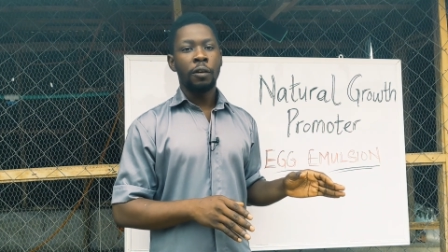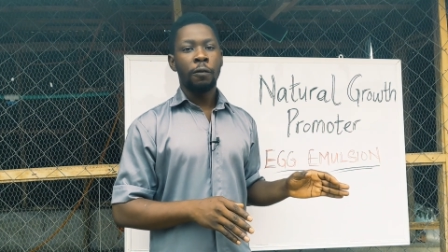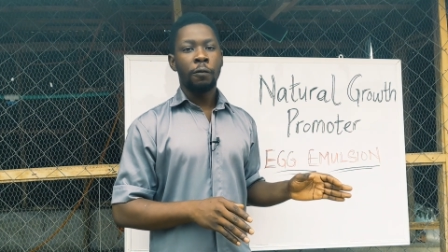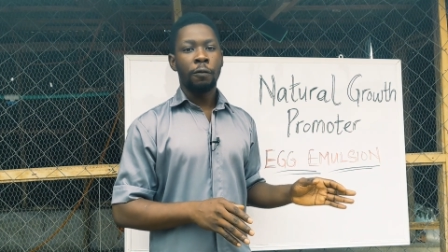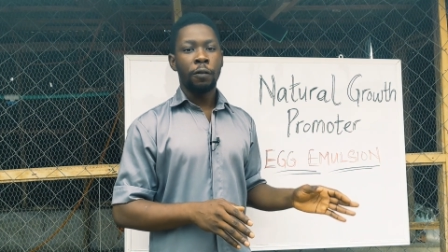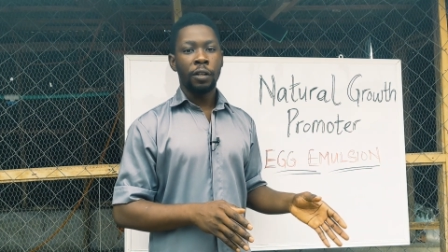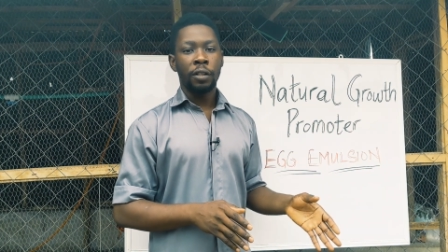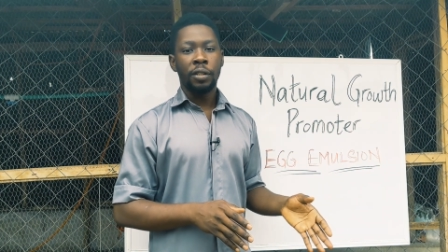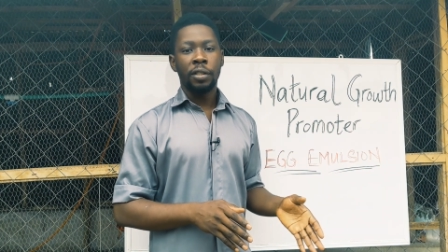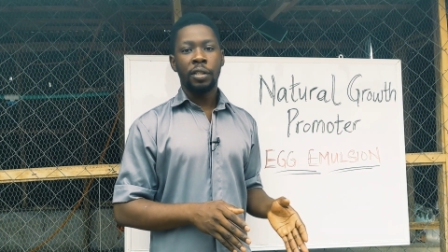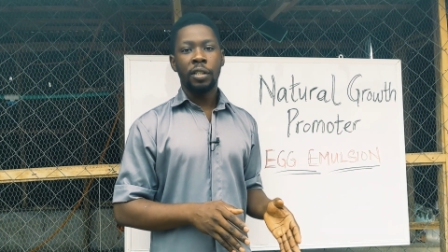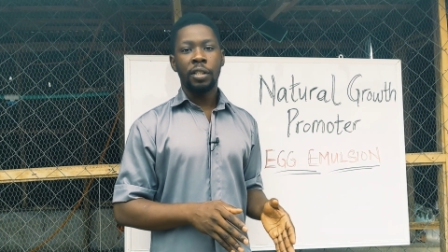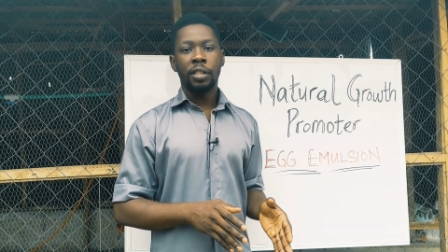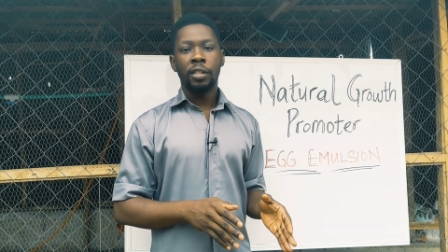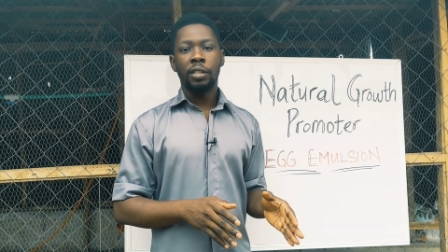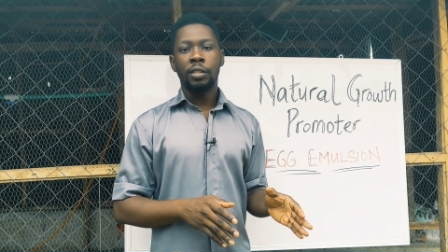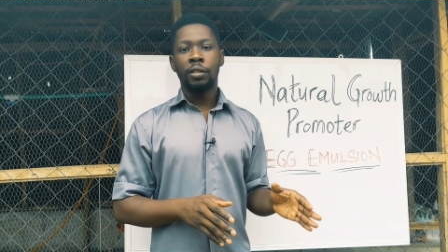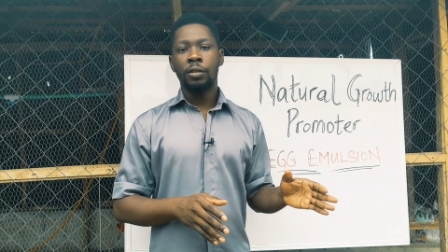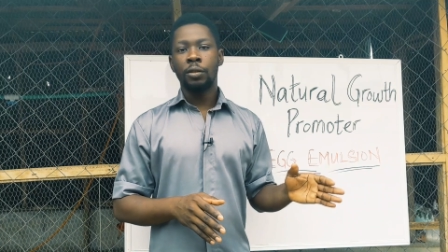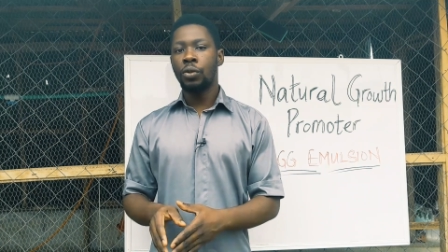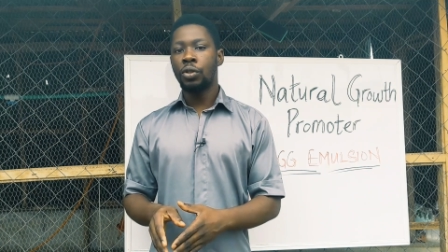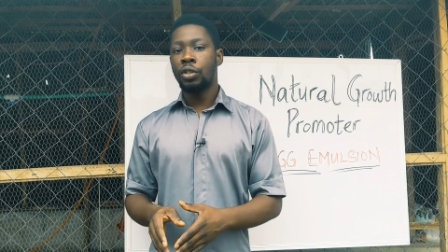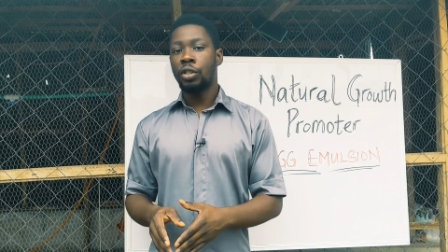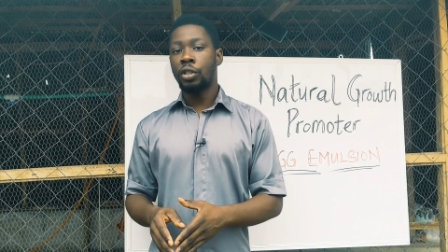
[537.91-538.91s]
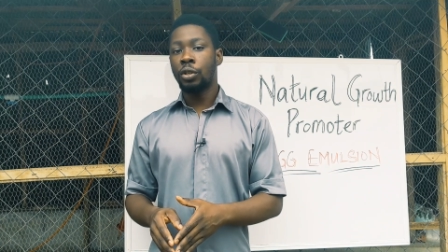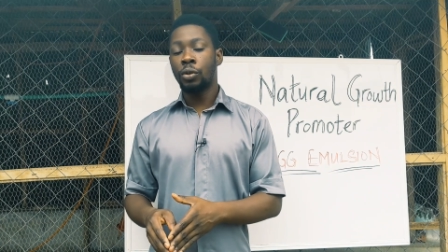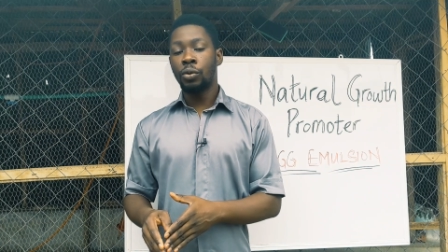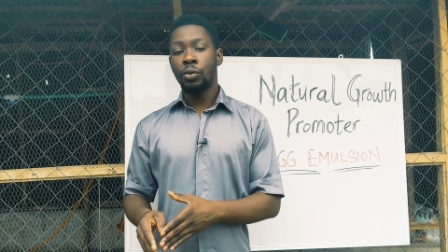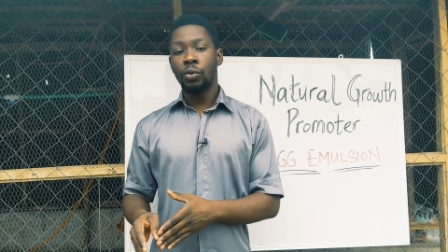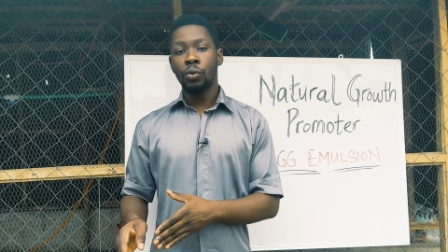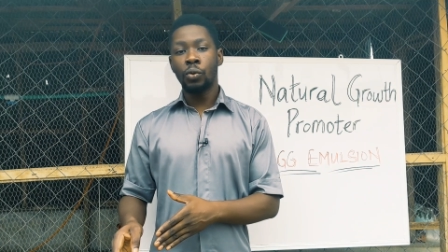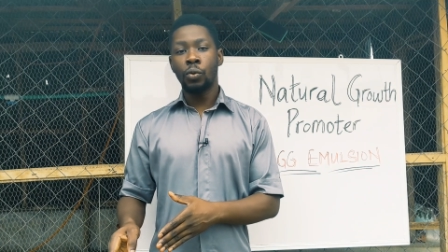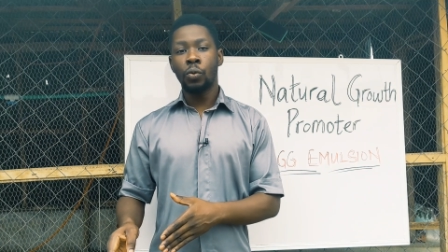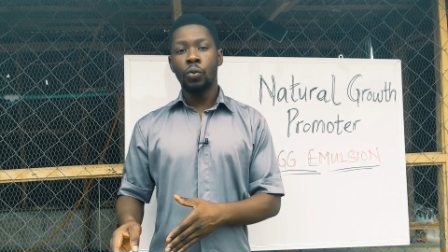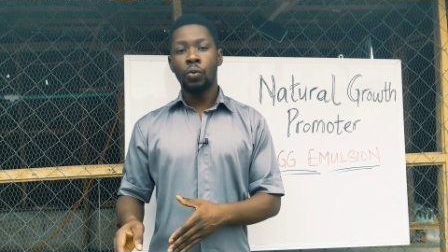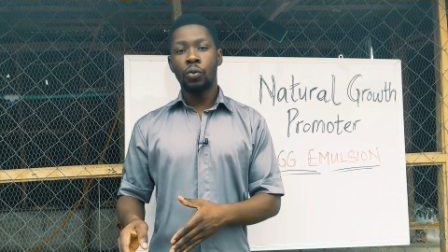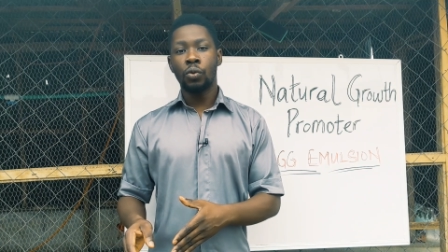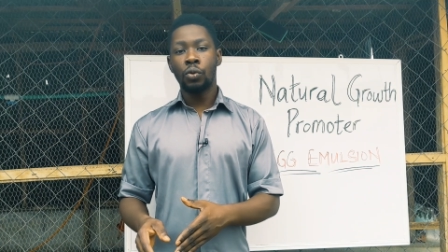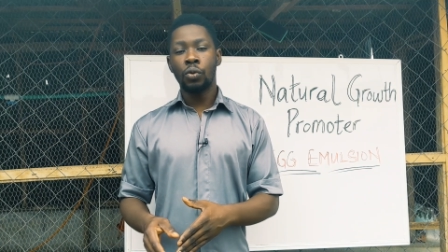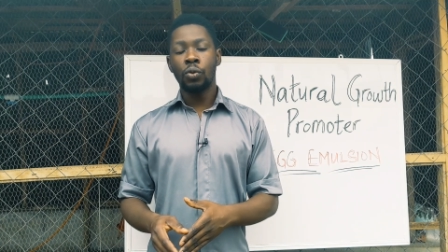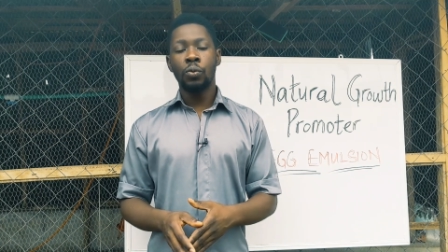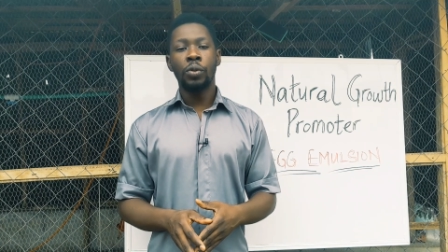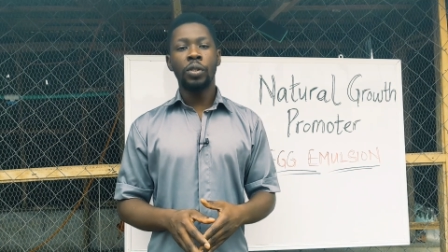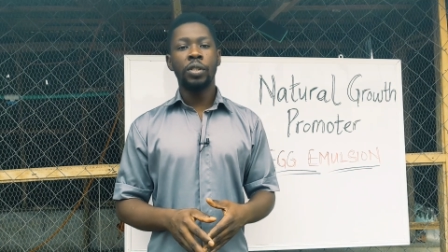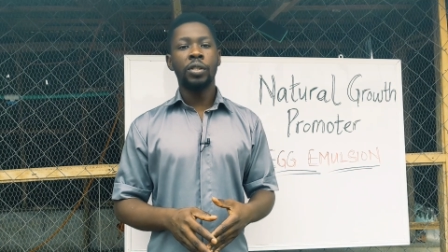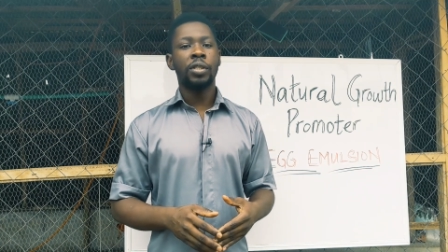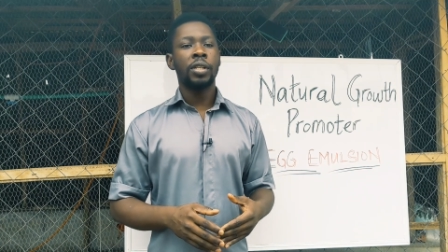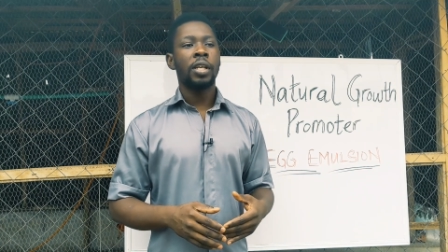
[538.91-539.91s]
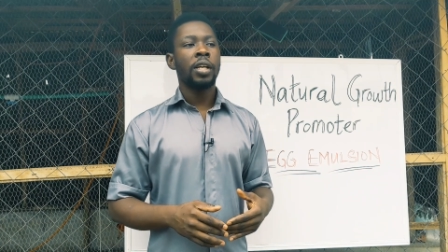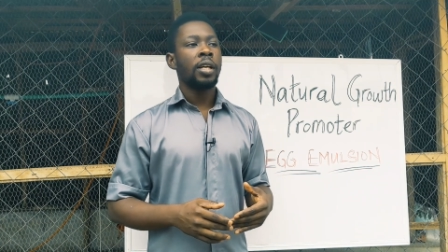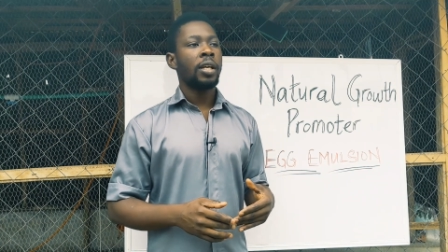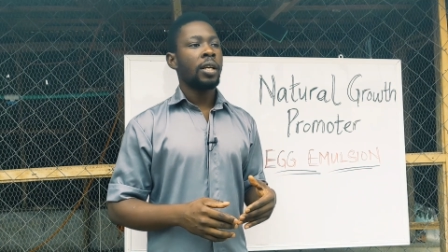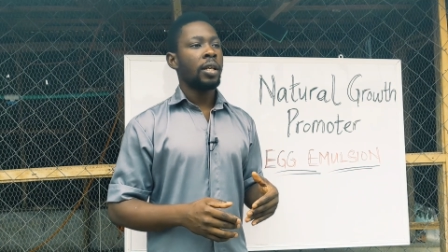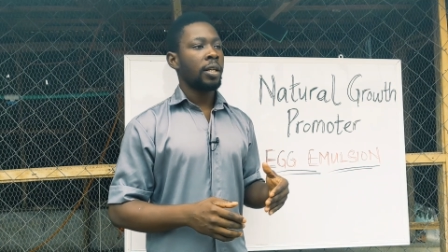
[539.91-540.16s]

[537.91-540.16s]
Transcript: first stage, 0 to 2 weeks.